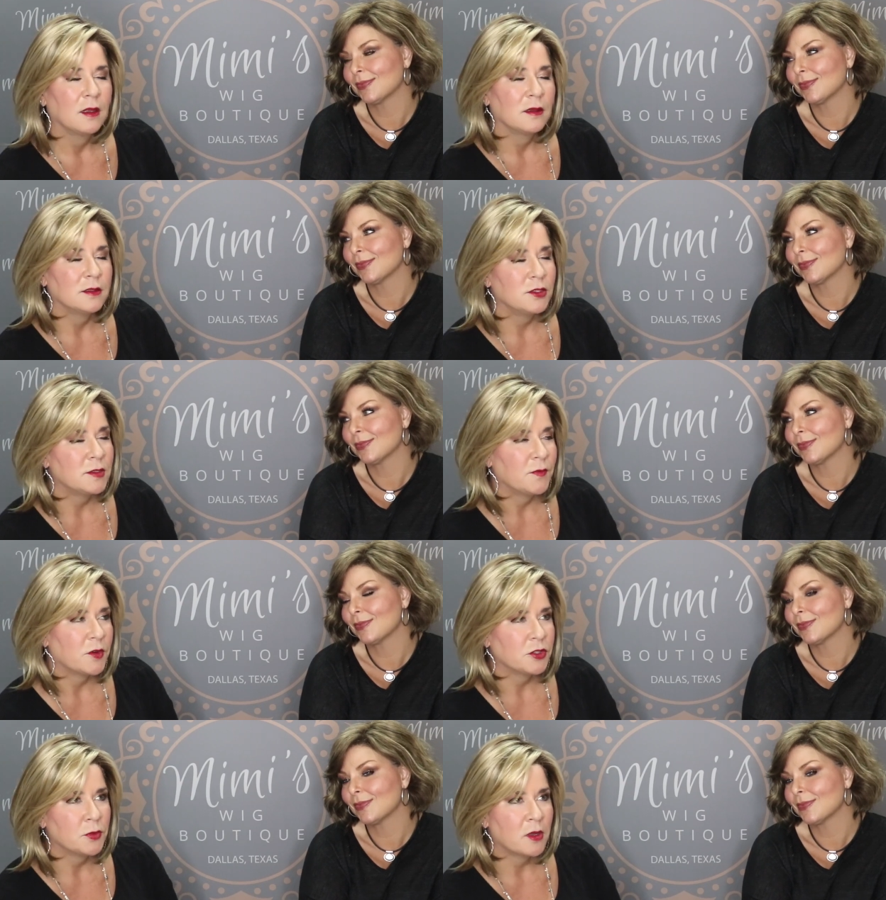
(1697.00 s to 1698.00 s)
Speaker 1: do some
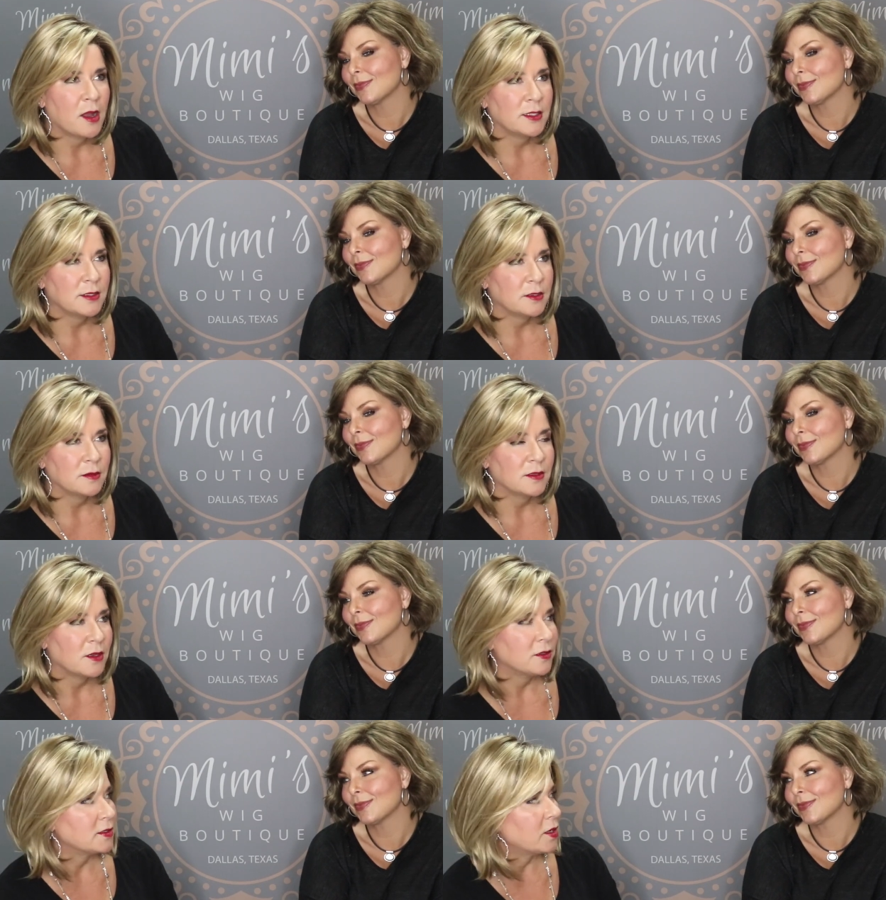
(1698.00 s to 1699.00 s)
virtual
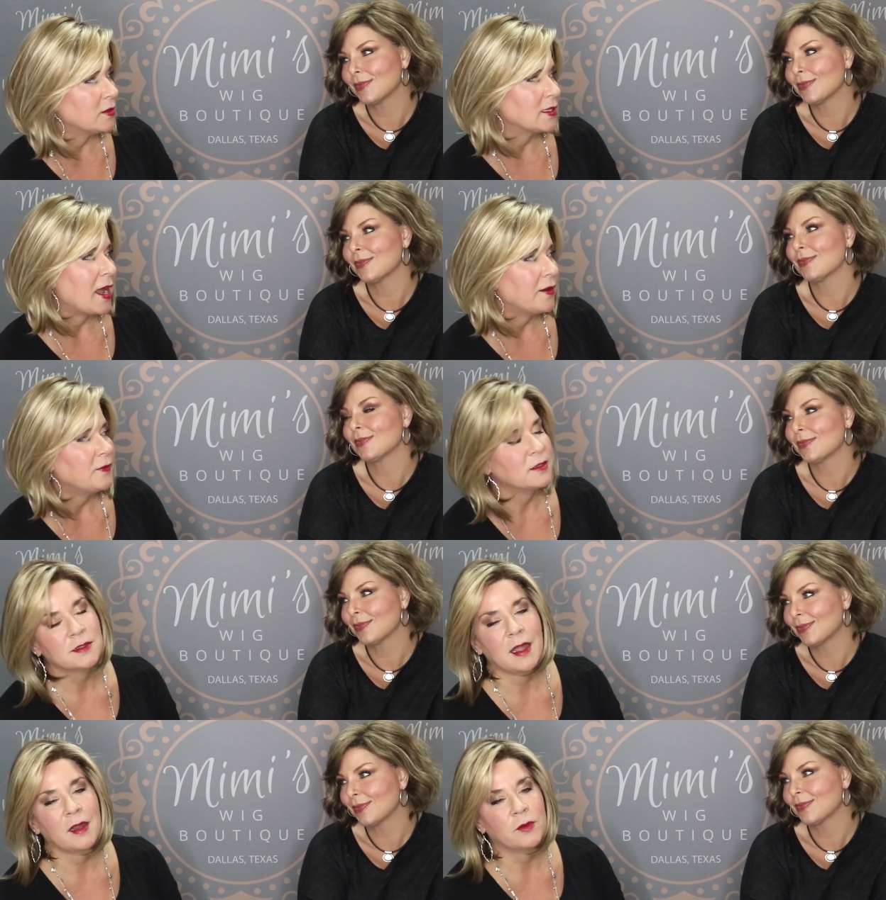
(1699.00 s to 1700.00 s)
consults. So it kind of feels
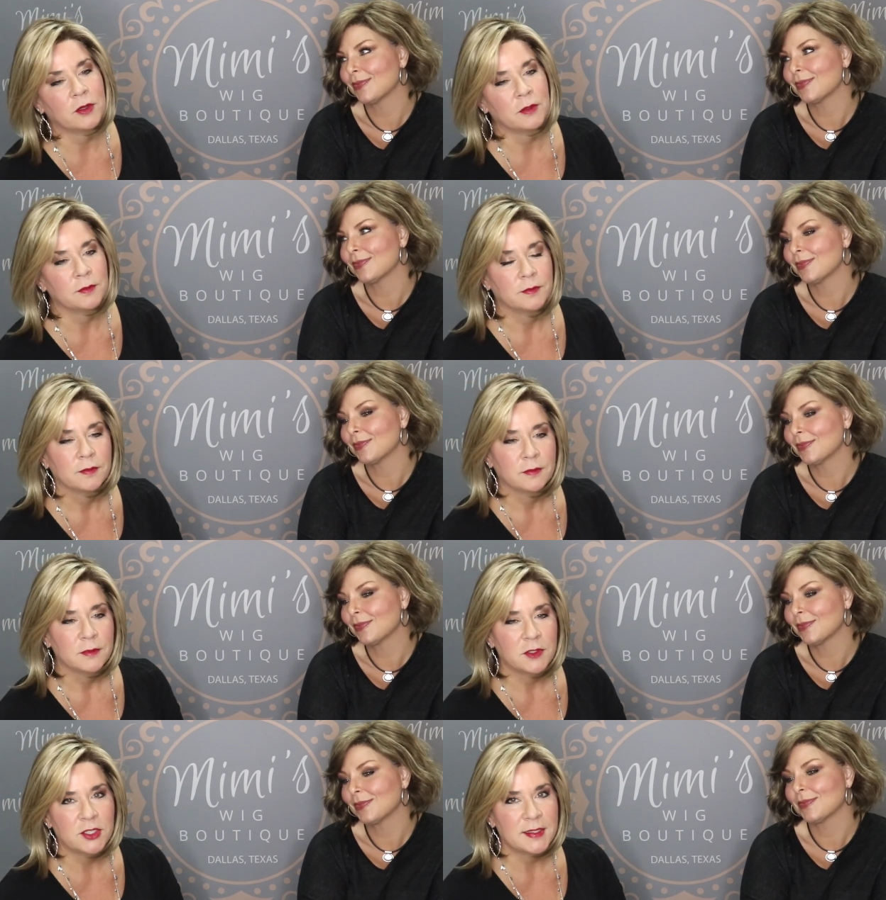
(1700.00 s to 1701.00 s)
like we're
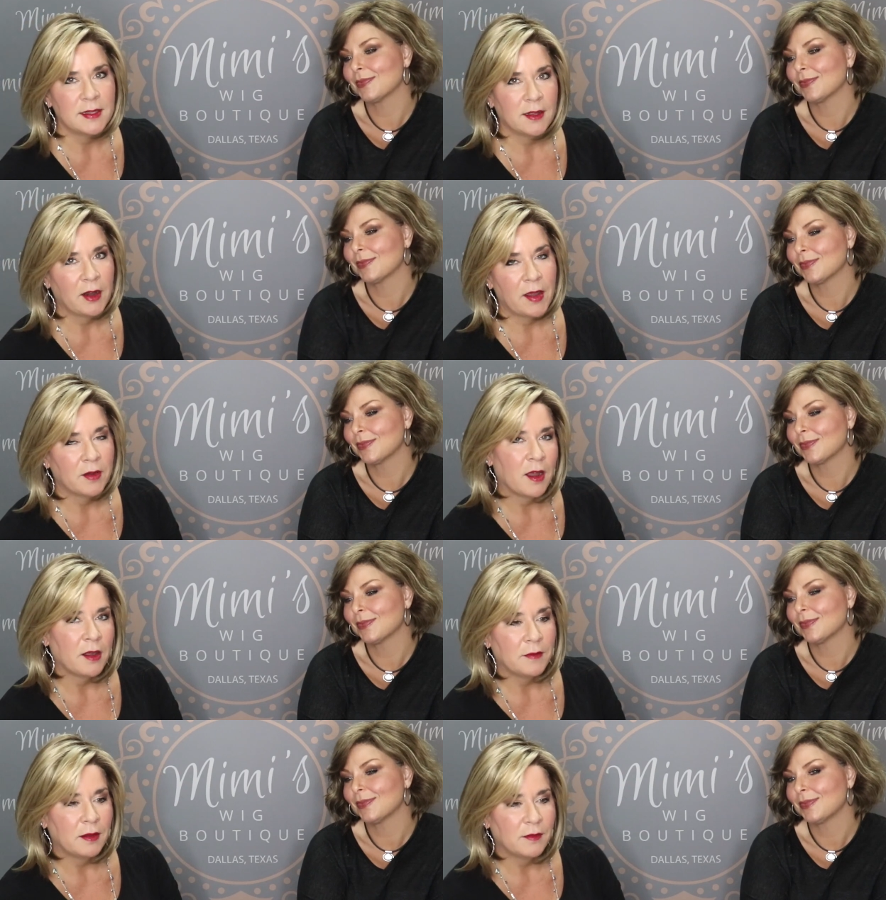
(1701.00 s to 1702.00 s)
just sitting there having
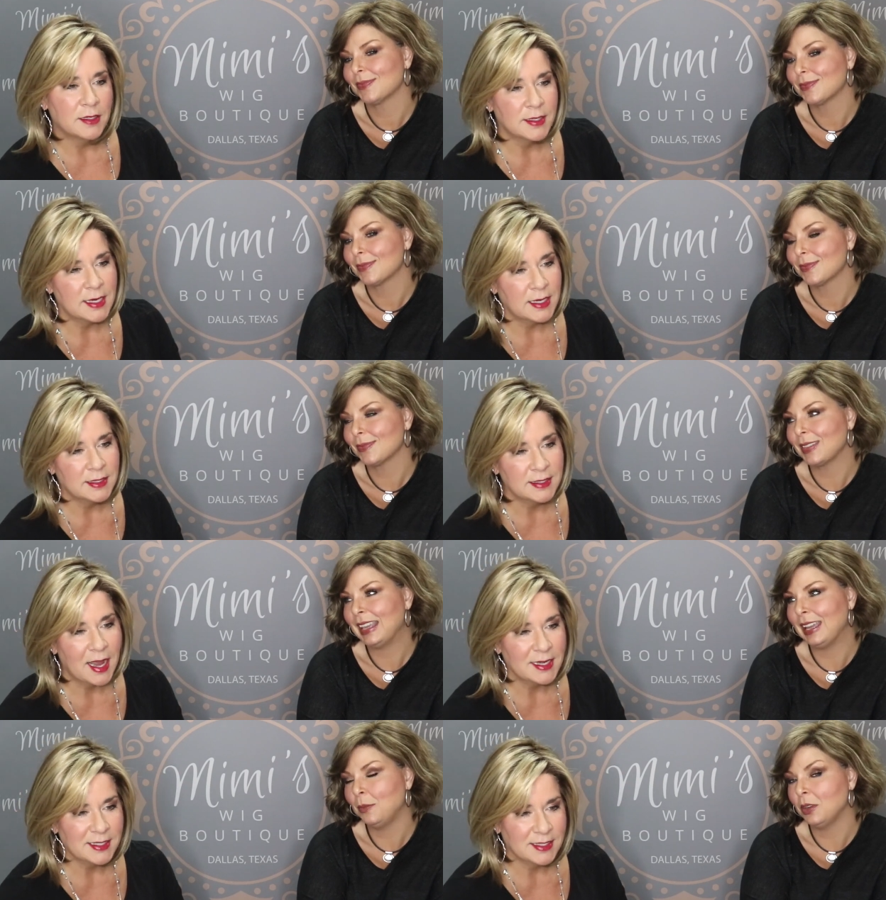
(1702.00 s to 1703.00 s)
coffee and visiting. It's
Speaker 2: nice.
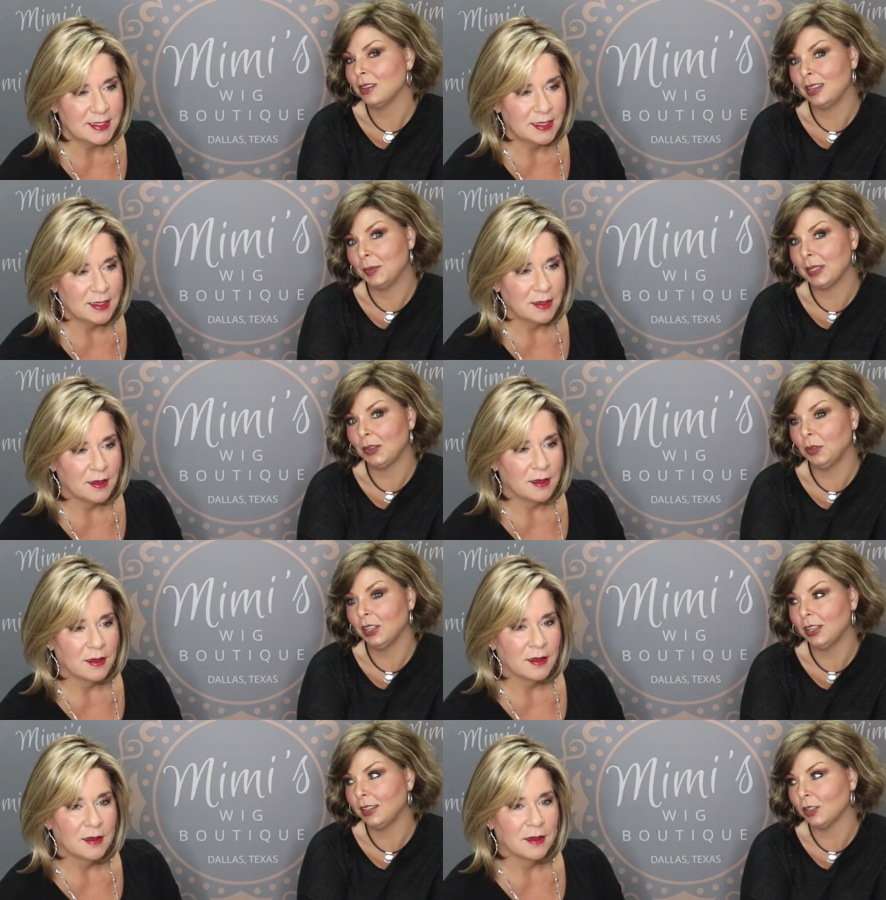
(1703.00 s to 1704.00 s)
Kim, Kim's getting really
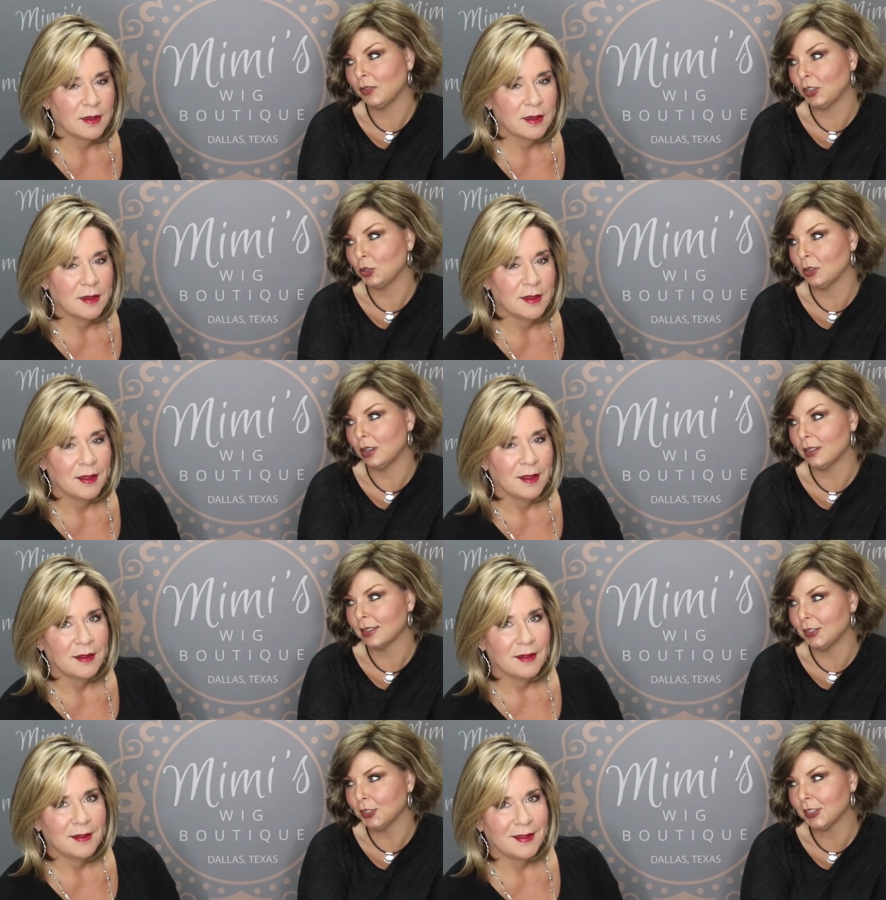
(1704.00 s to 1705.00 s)
good at those virtual
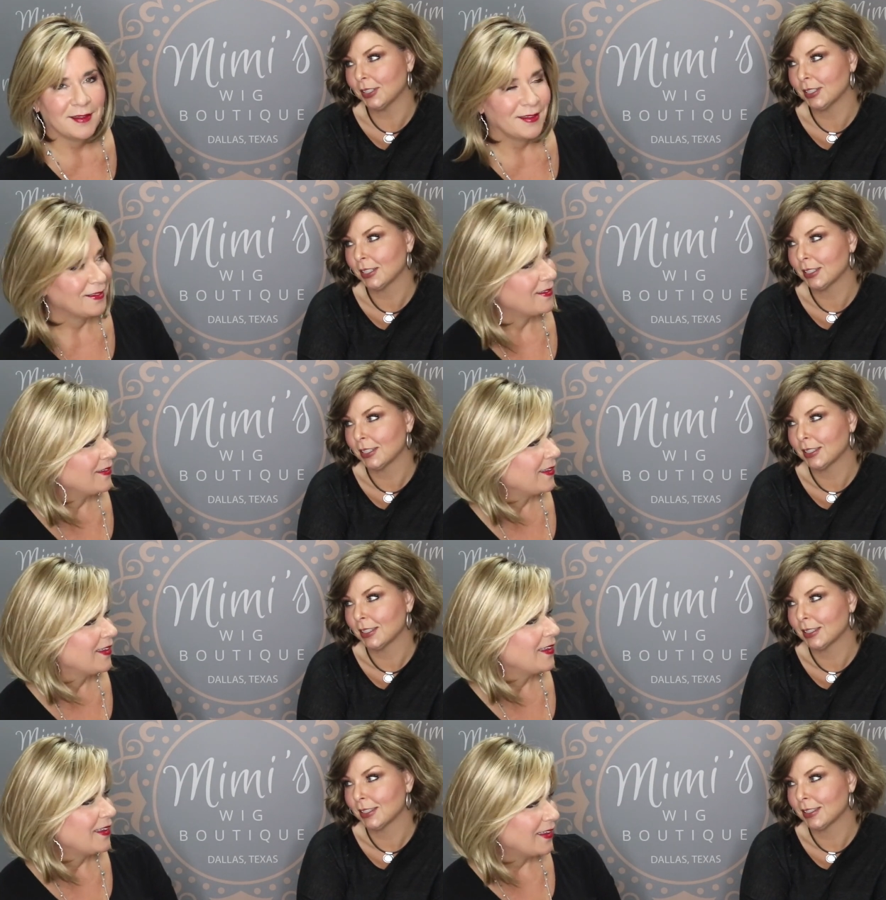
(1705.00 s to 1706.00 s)
consults.
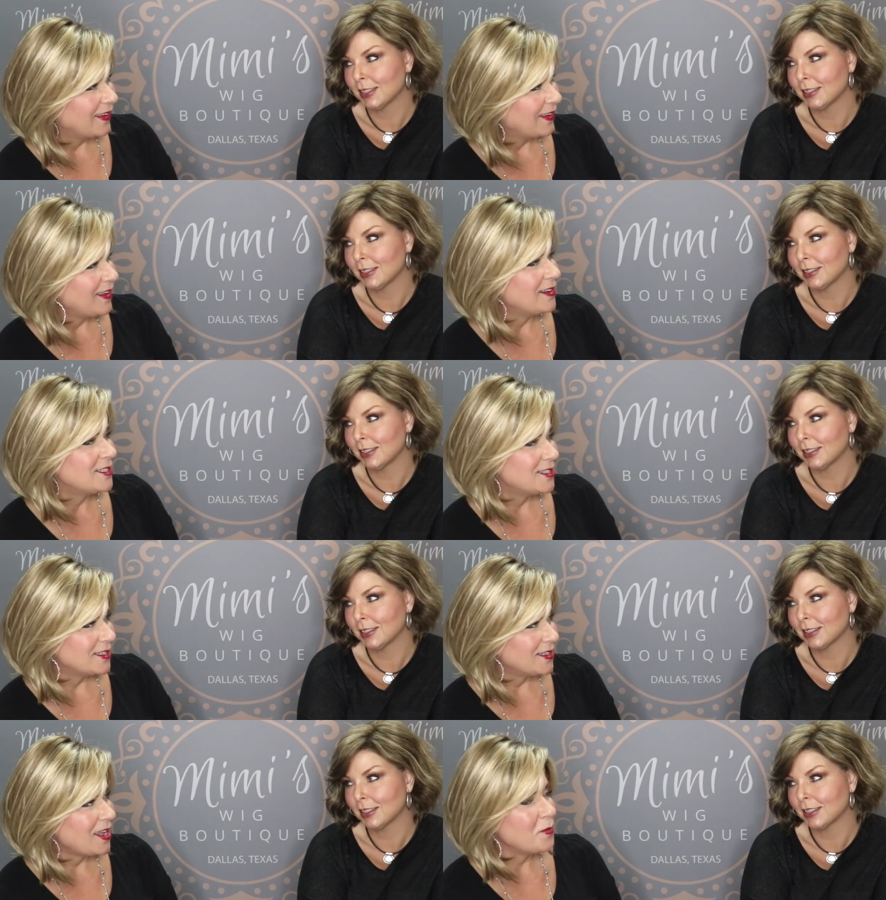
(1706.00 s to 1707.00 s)
Speaker 1: It's,
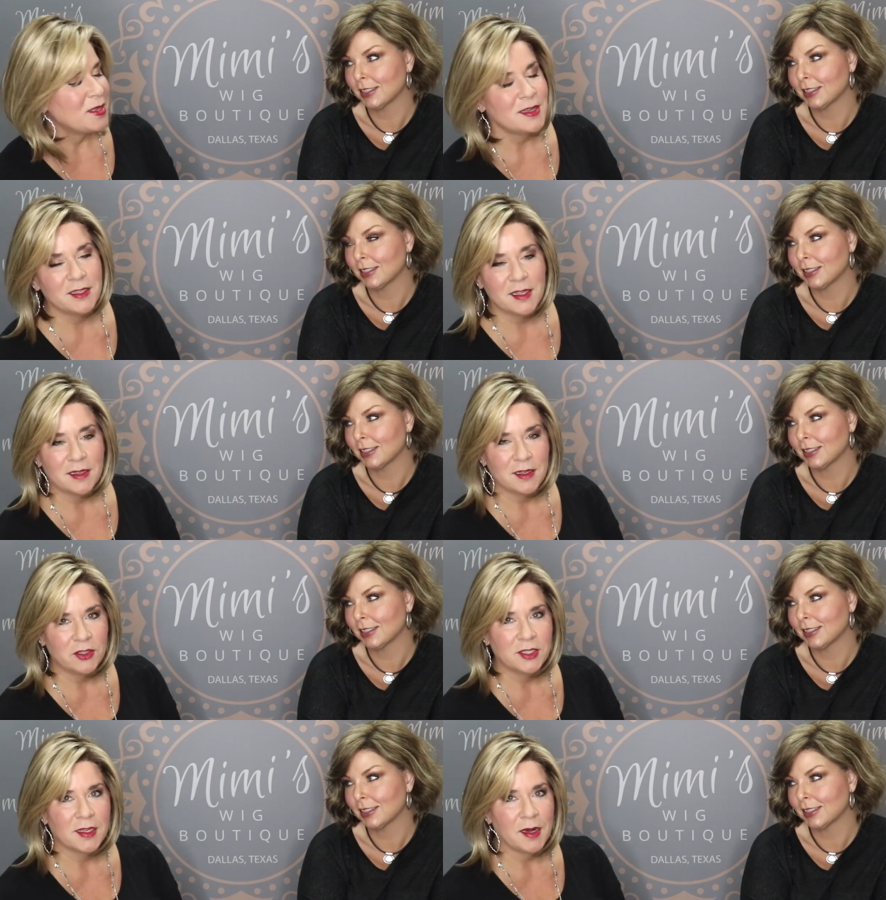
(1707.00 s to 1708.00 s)
I mean, you
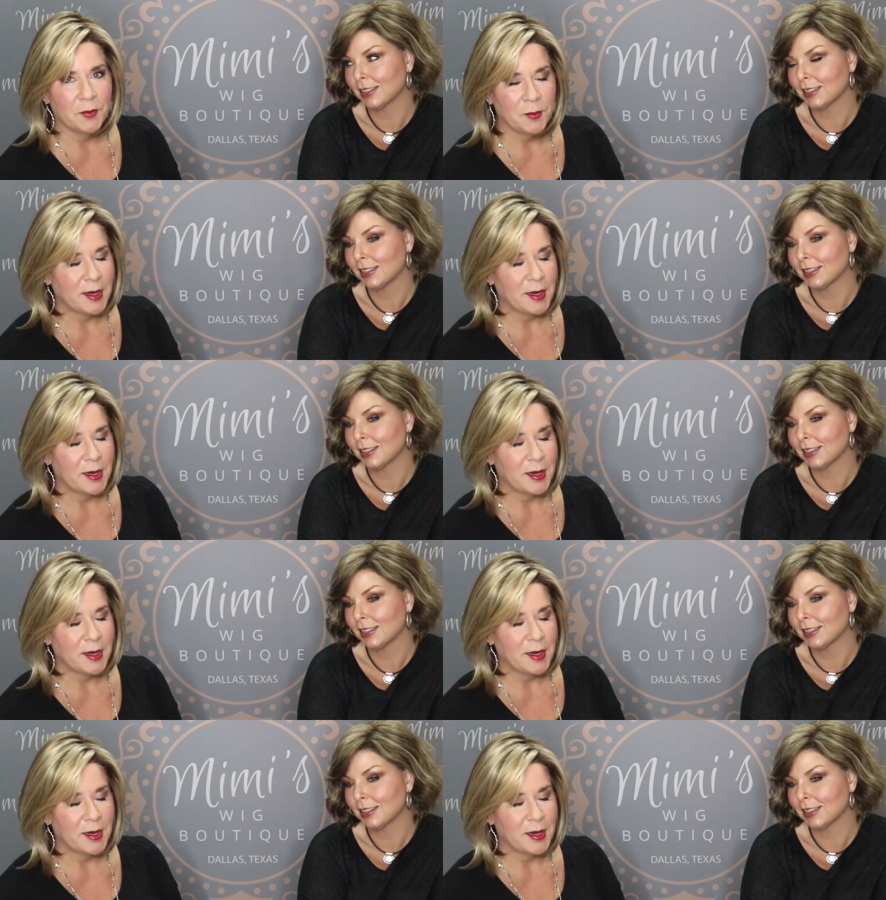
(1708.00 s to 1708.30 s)
just got to prepare